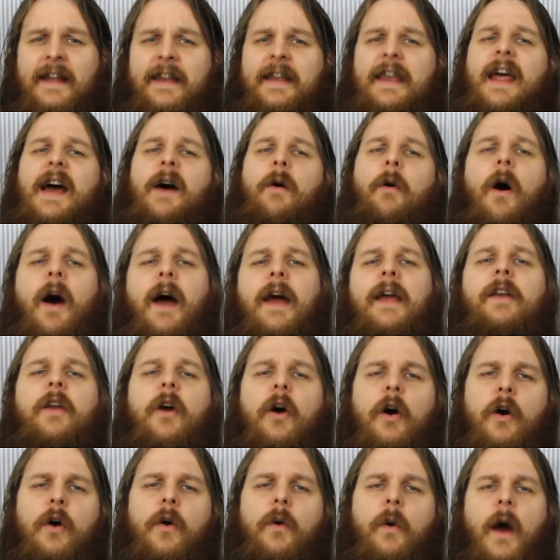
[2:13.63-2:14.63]
Now, I
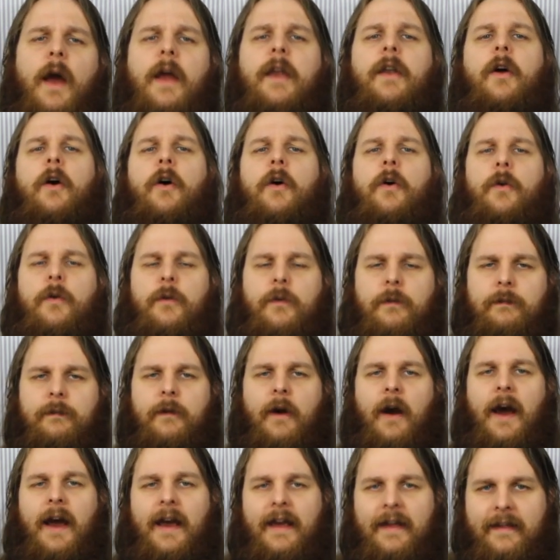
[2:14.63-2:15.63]
know, I know,
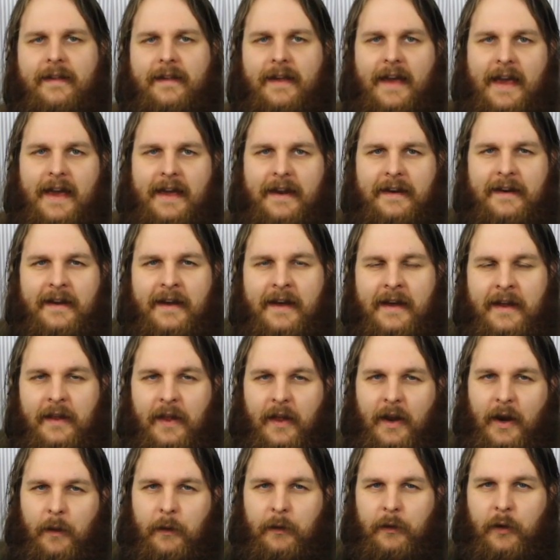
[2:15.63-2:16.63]
I said
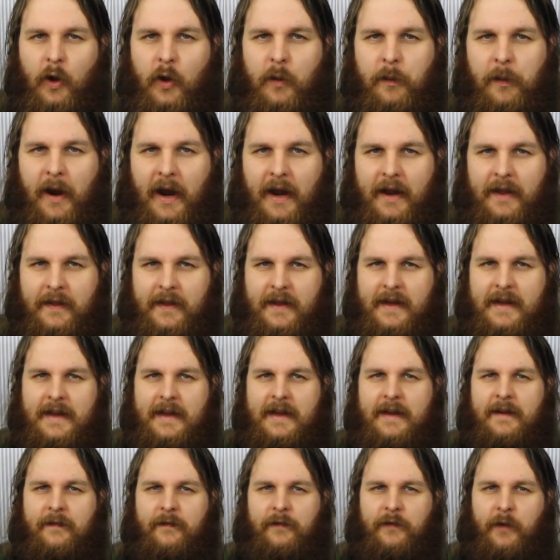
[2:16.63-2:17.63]
that I would go by
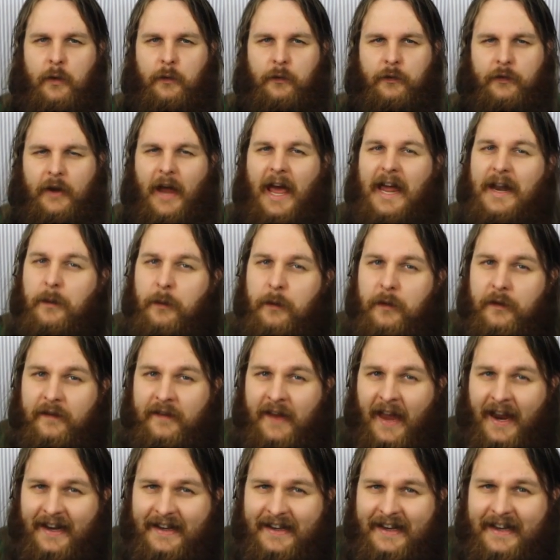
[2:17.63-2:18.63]
the vote, and it was
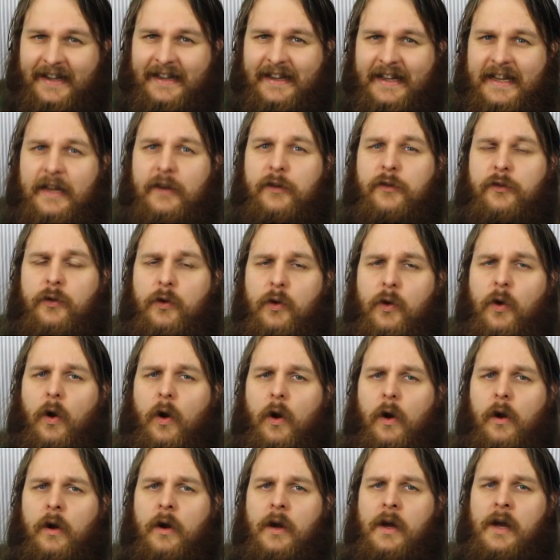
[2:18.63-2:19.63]
technically a
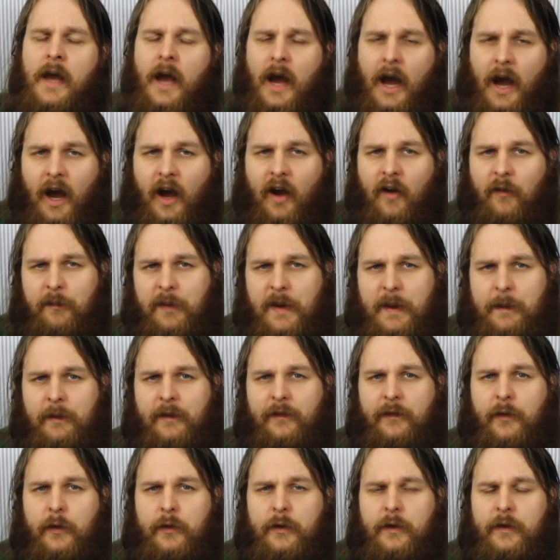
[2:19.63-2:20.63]
draw. Half
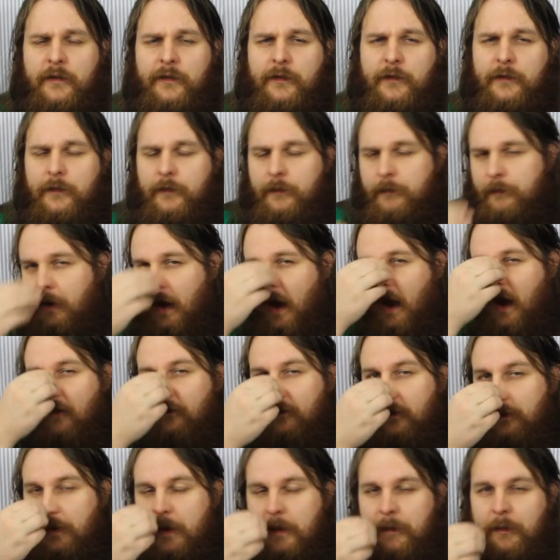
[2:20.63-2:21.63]
people voted,
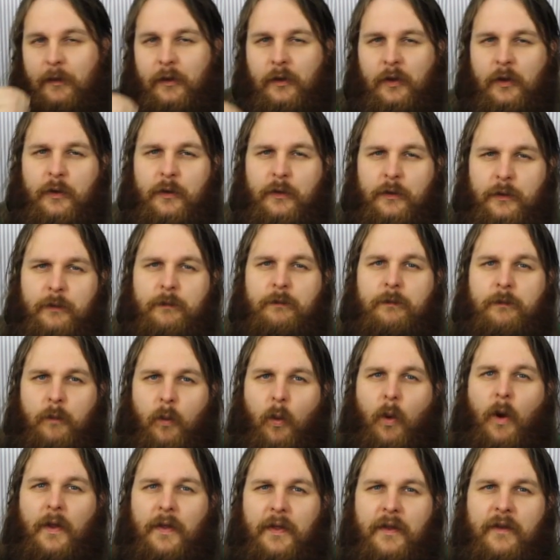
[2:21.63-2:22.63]
half the people who
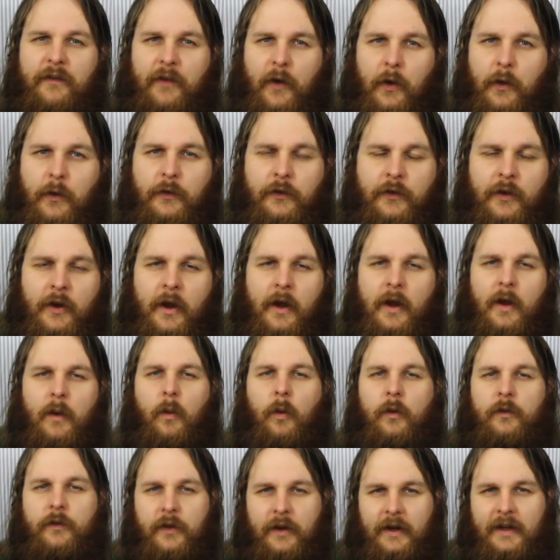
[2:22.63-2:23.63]
won the vote
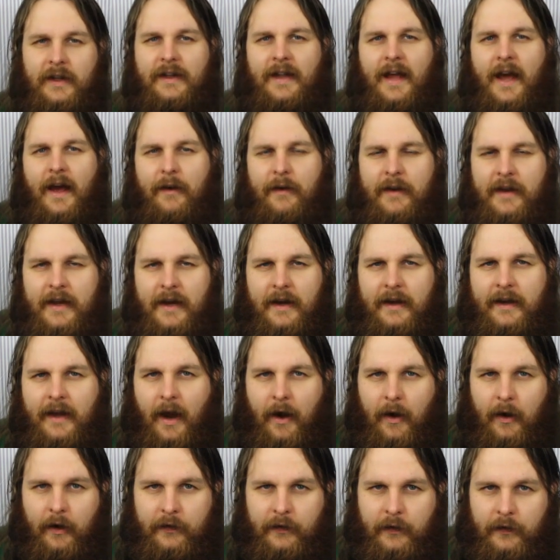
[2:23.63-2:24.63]
wanted Claudia
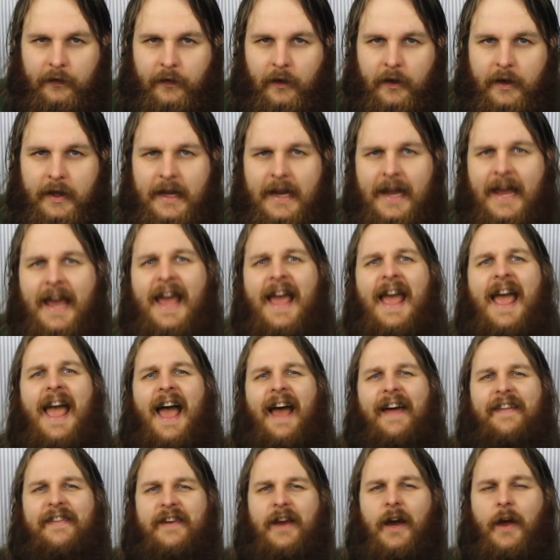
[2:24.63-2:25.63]
character study,
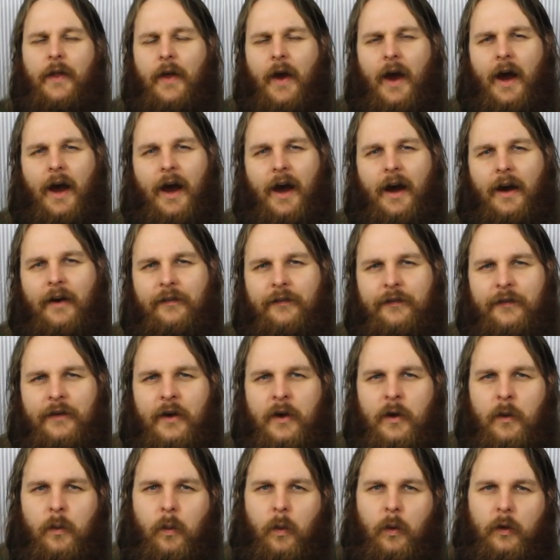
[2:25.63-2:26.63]
and the other half
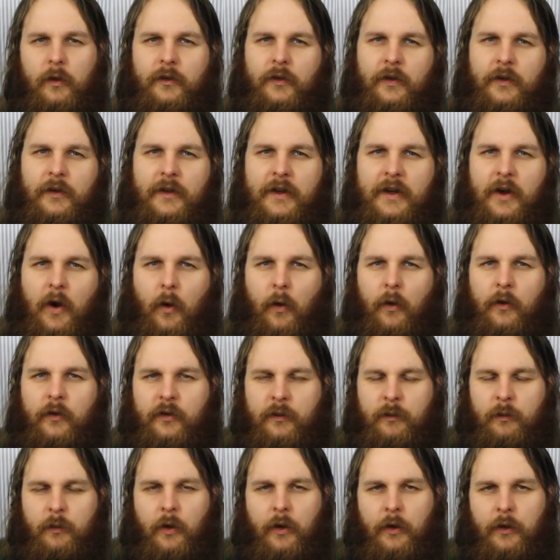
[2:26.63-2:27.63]
wanted the
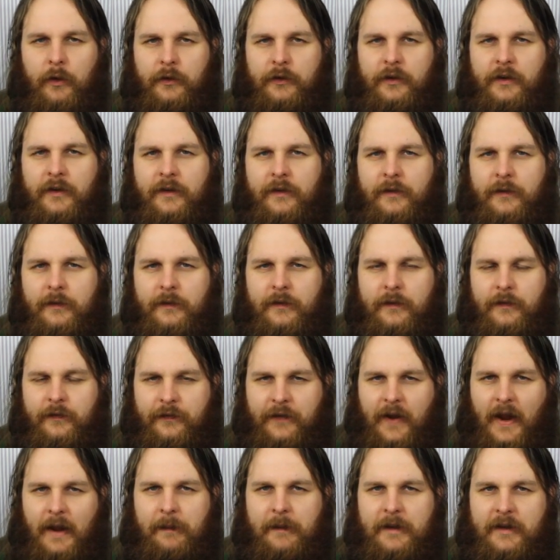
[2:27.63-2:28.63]
Origin World
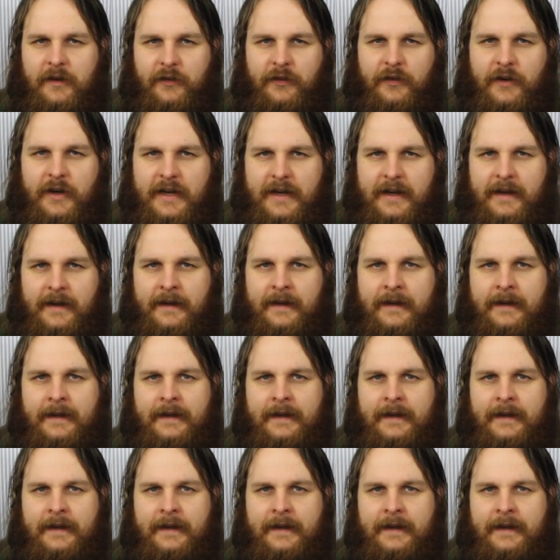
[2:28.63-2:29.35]
family tree.